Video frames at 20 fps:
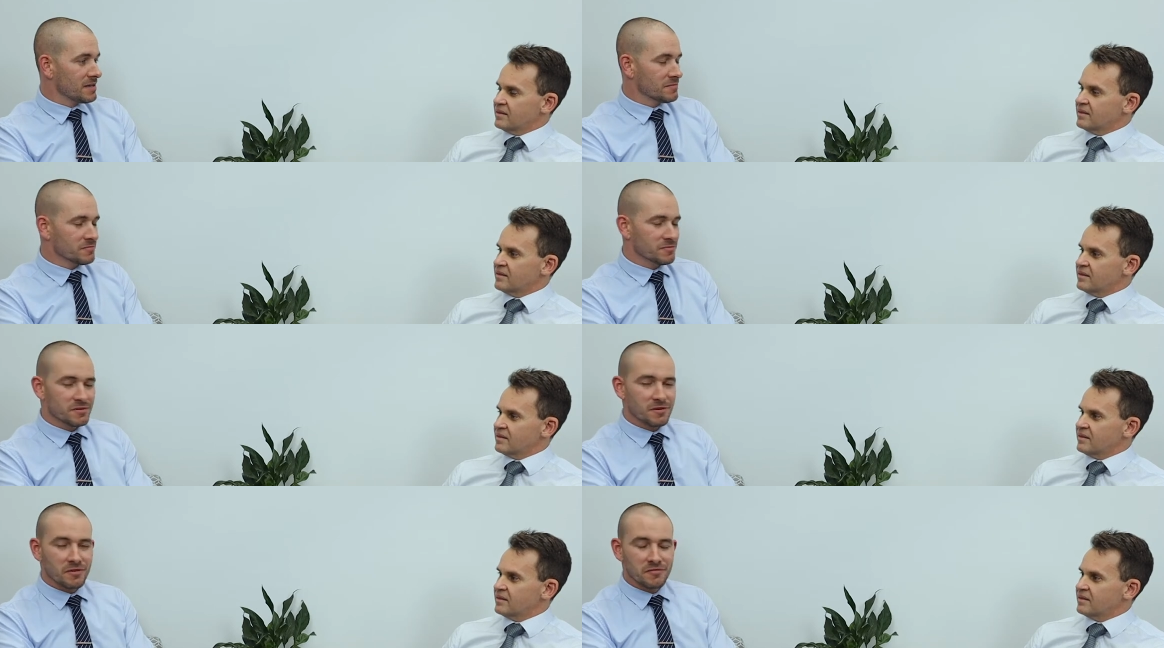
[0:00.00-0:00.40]

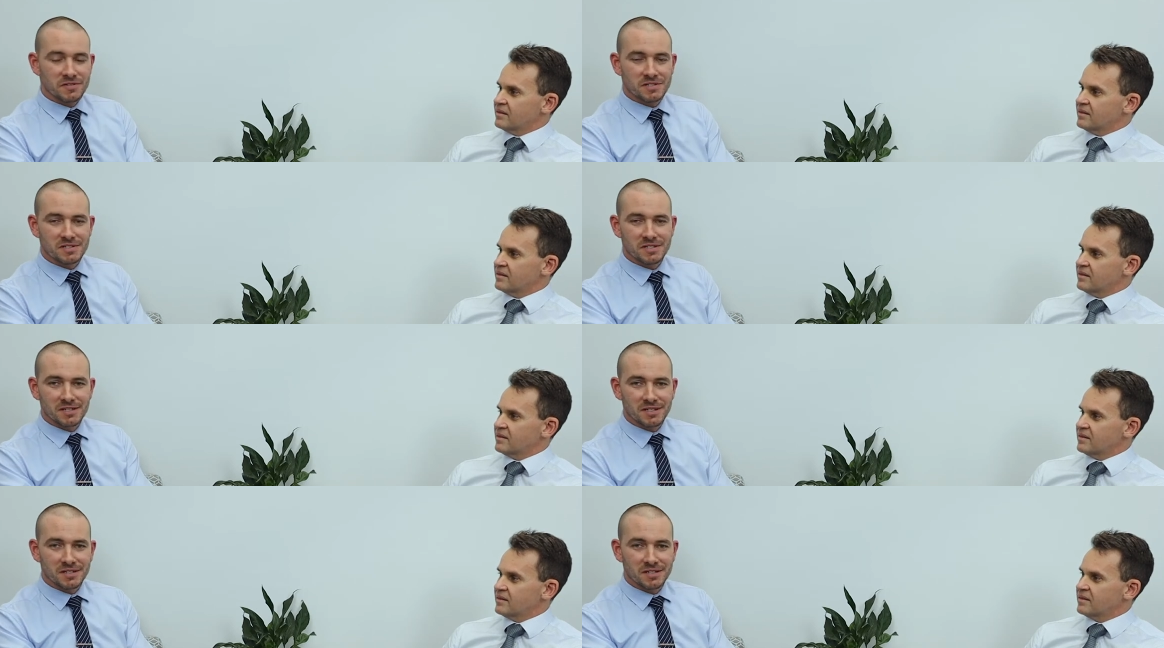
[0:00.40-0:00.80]
Speaker 1: and we're
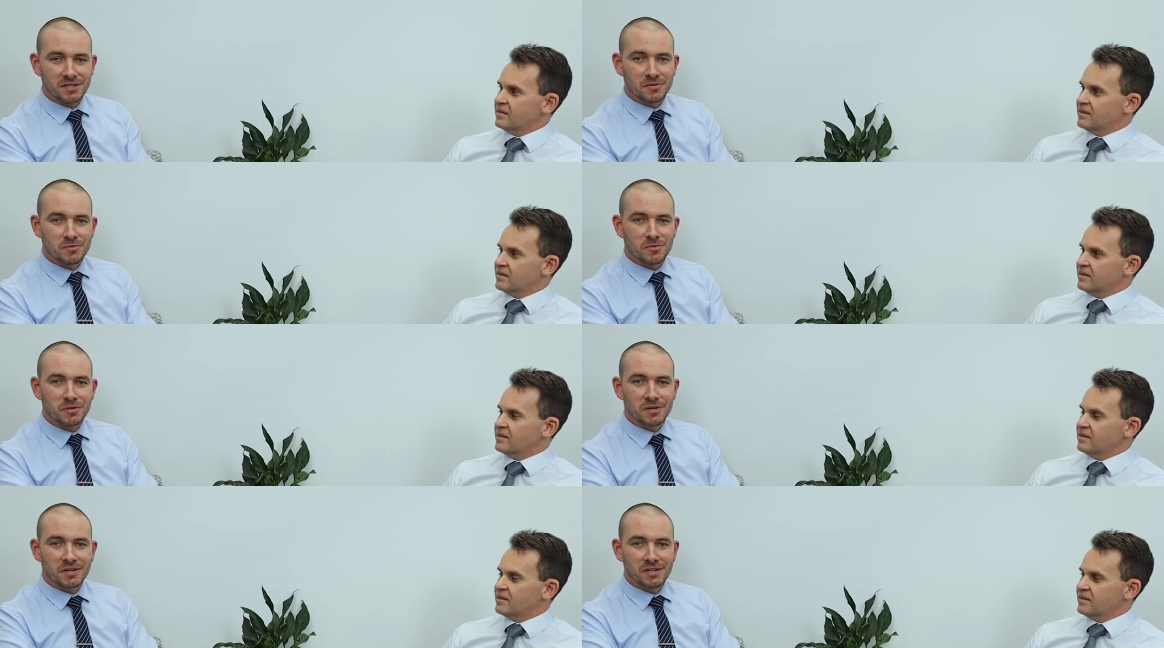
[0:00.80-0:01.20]
obviously a
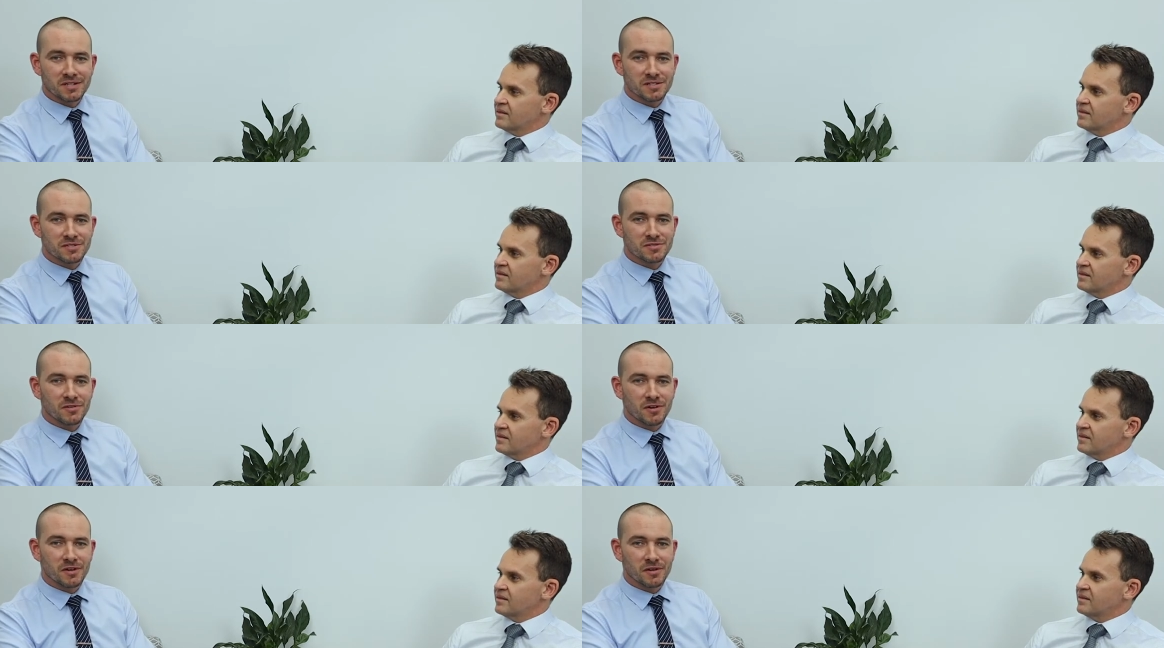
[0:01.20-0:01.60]
community
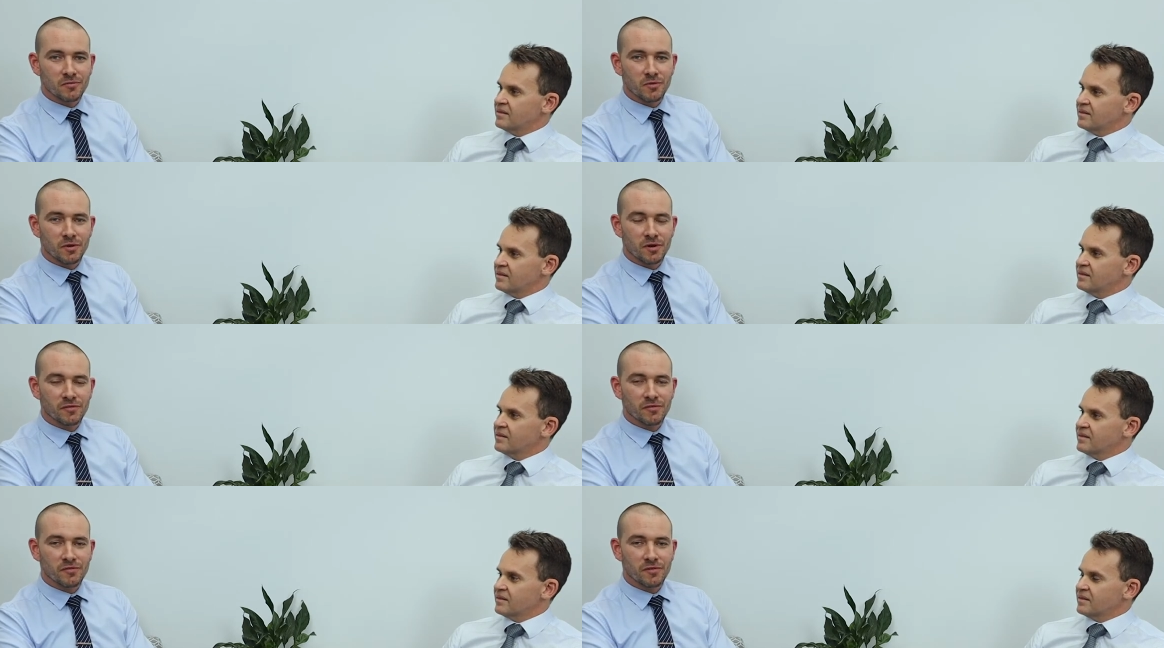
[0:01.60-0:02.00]
that's trying
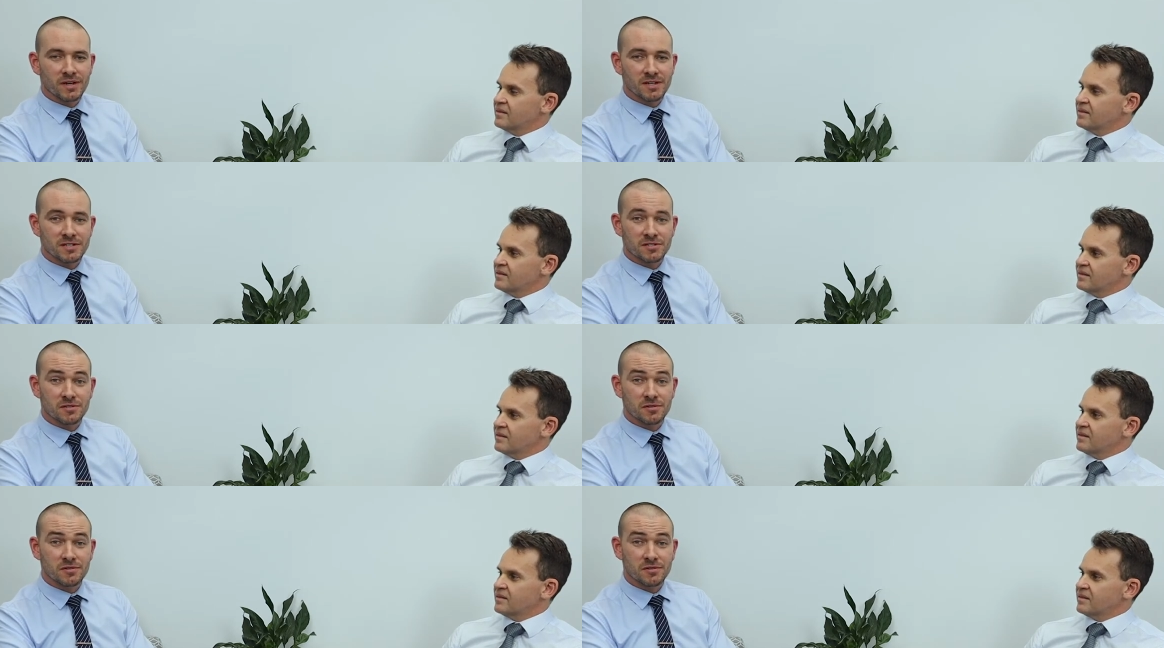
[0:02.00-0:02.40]
to work for
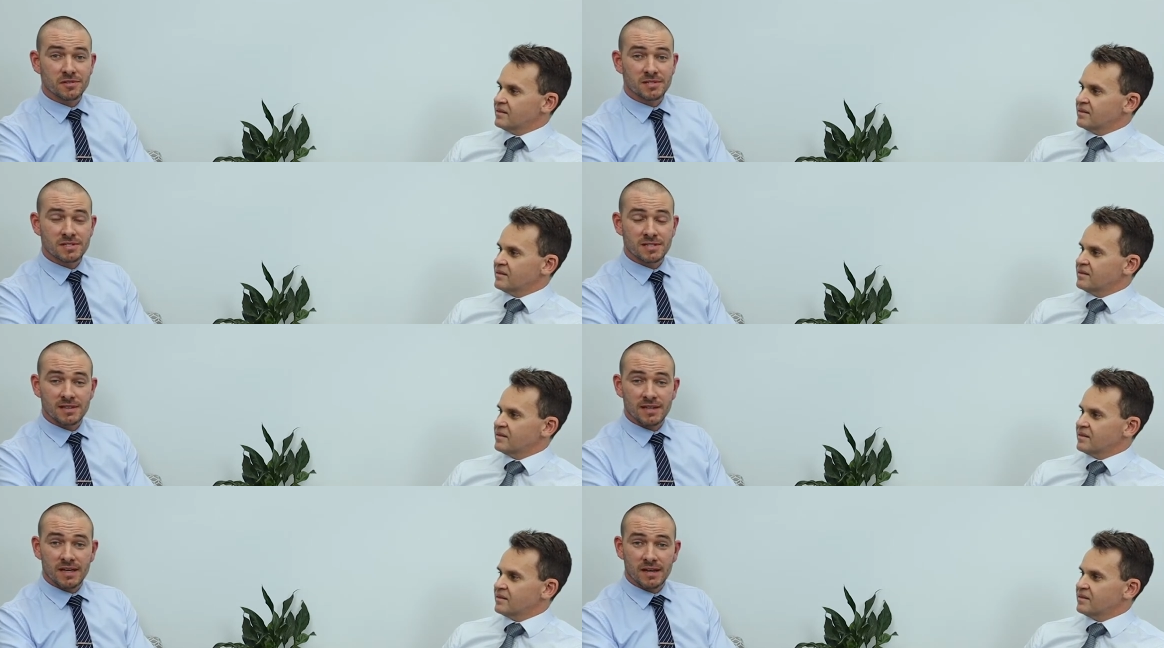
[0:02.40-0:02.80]
our
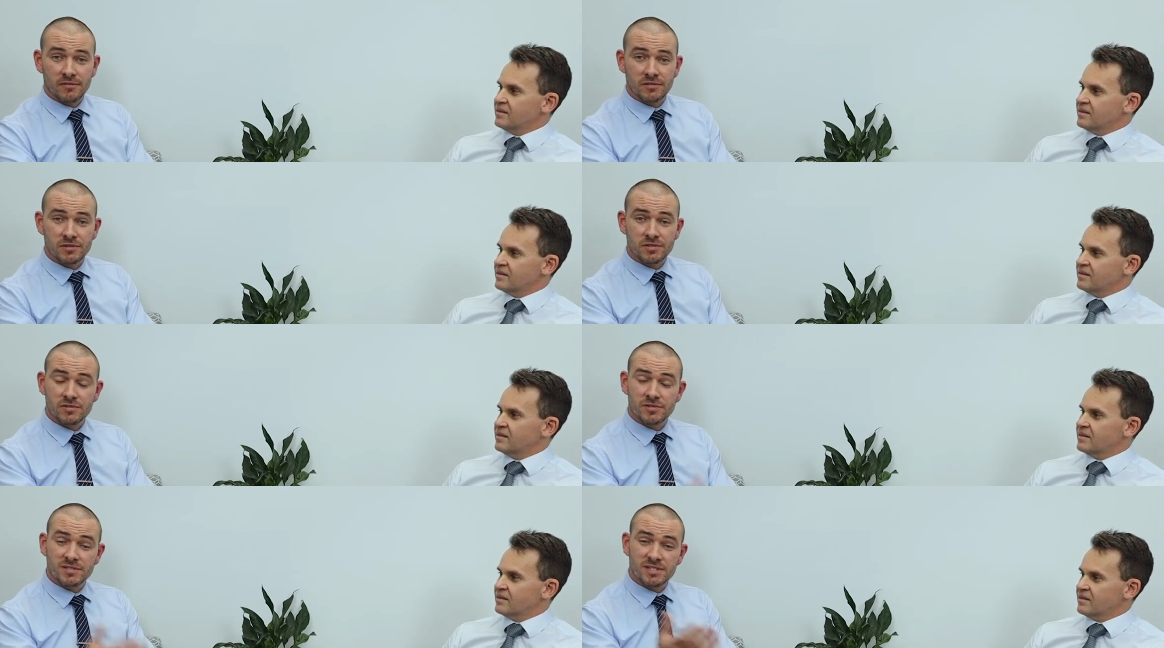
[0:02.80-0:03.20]
students and
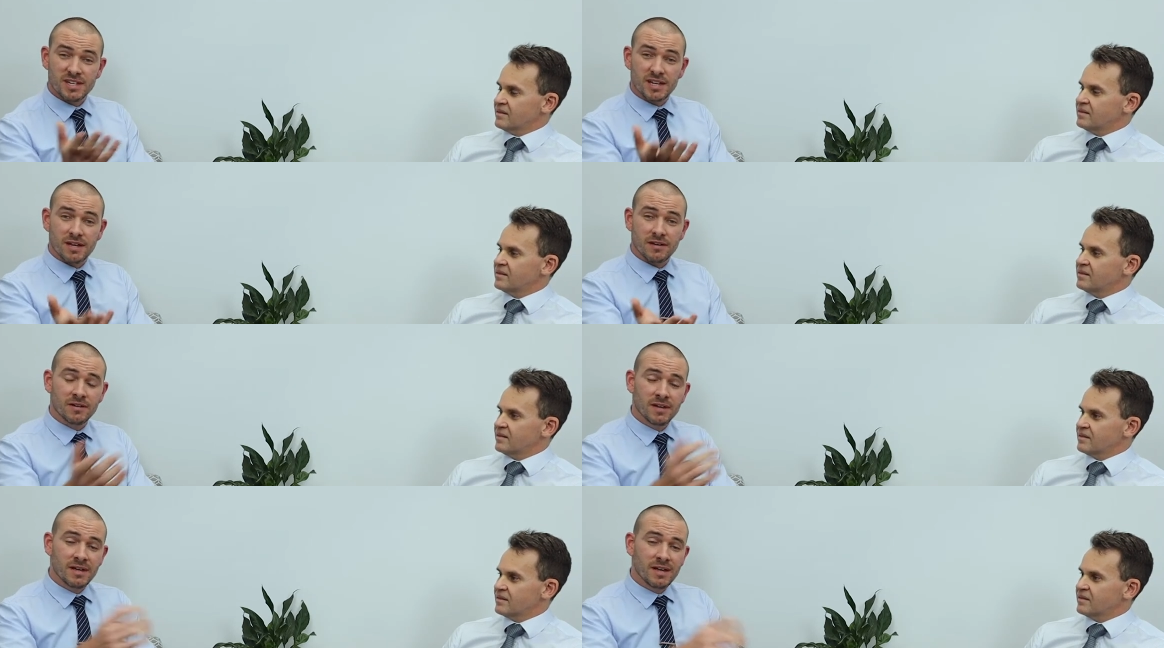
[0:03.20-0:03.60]
their interests
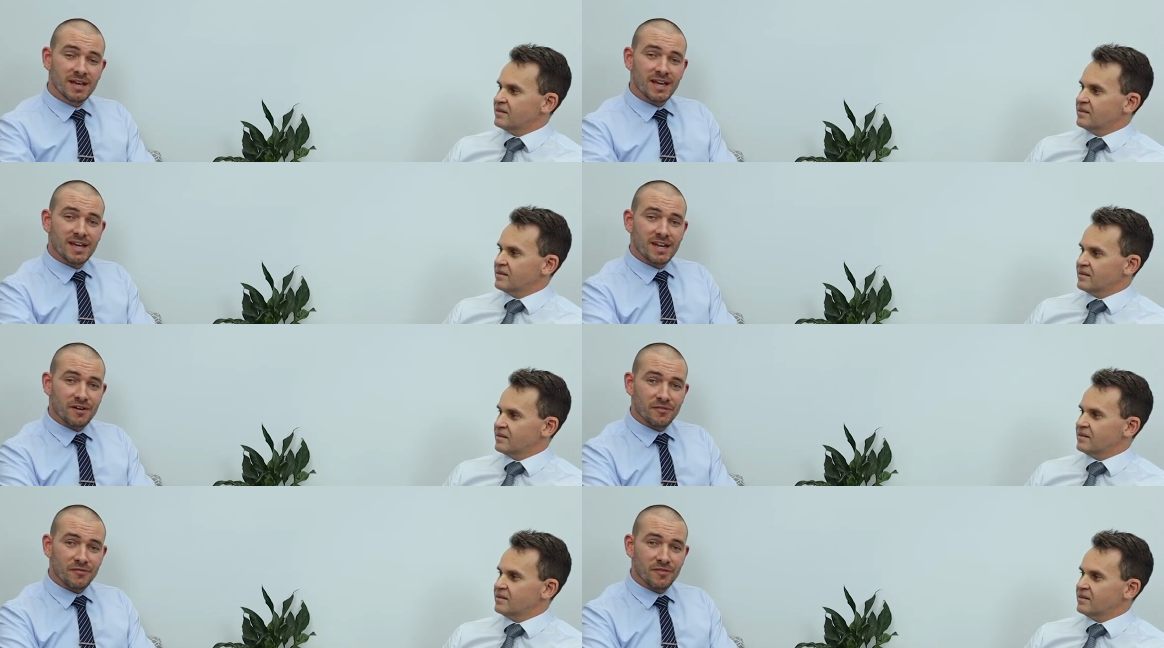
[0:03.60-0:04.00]
and our
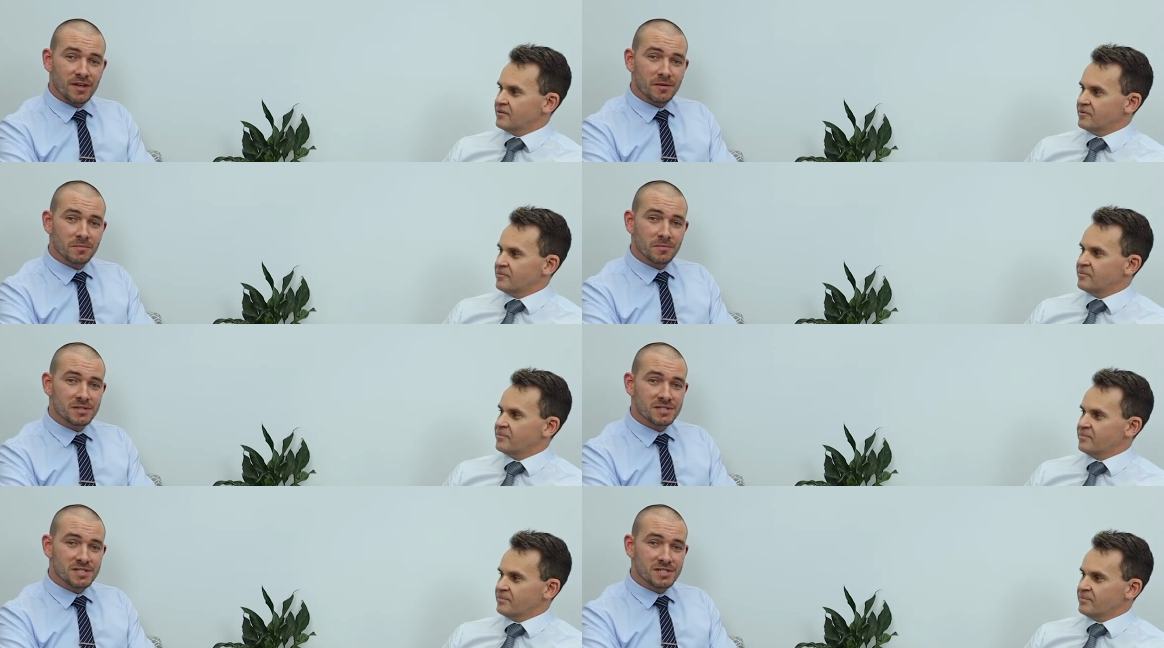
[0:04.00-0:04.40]
and our
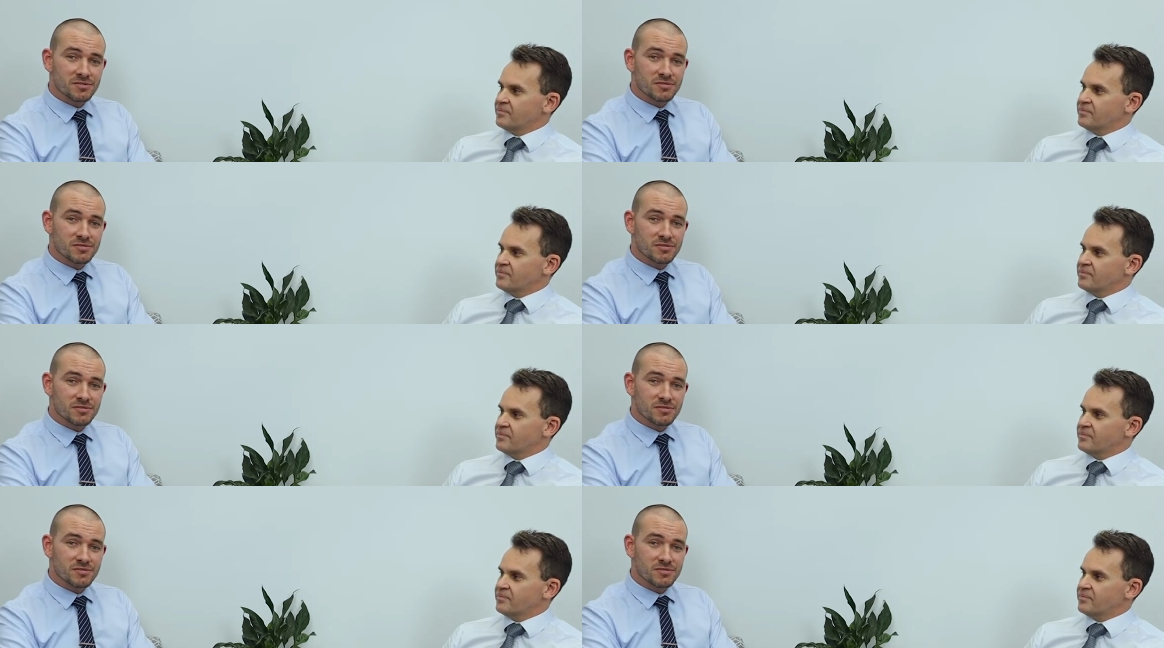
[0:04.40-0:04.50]
families'